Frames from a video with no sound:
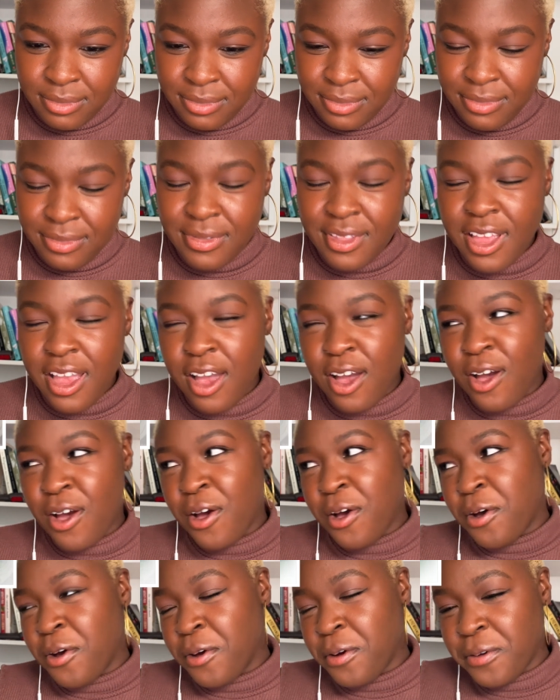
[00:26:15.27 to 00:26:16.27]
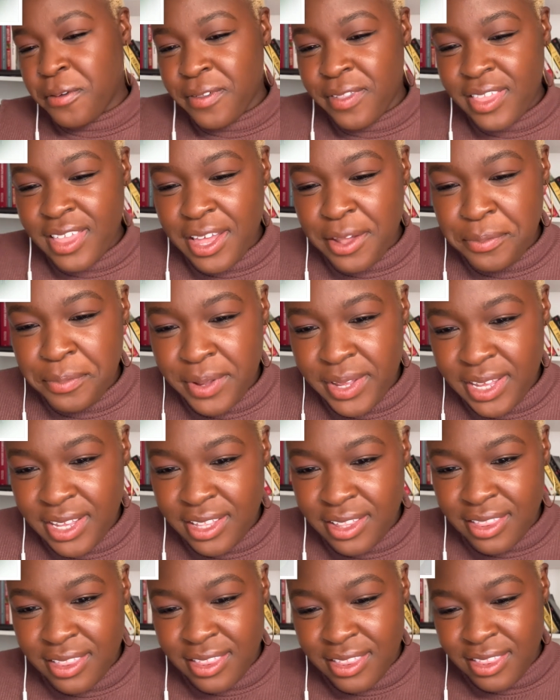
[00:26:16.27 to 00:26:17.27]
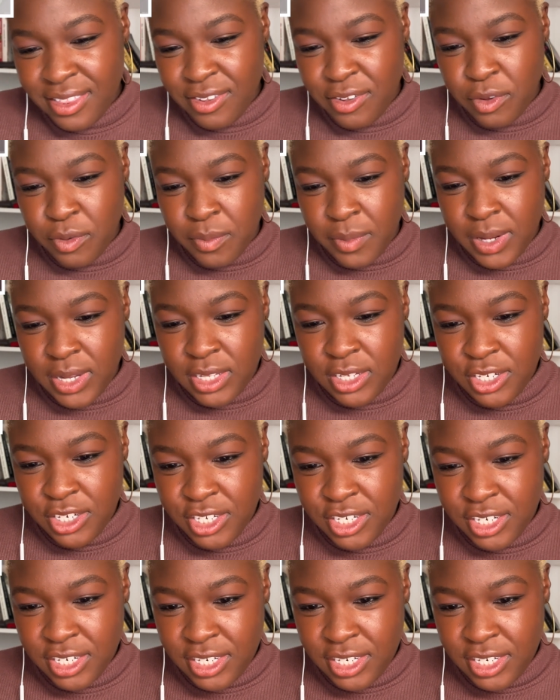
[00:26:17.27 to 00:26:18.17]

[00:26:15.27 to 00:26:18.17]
No, that'd be too much.